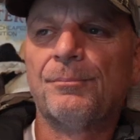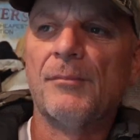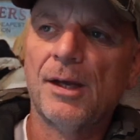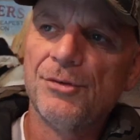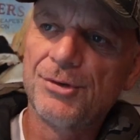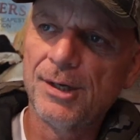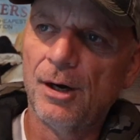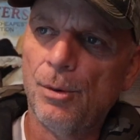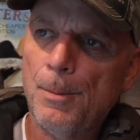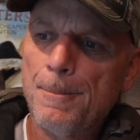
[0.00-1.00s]

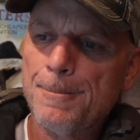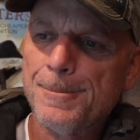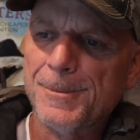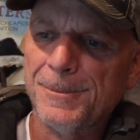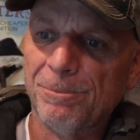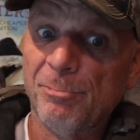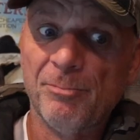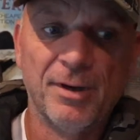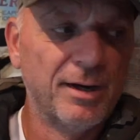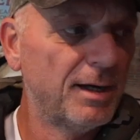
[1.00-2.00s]
So
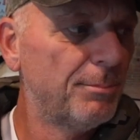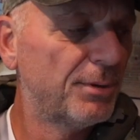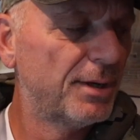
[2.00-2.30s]
I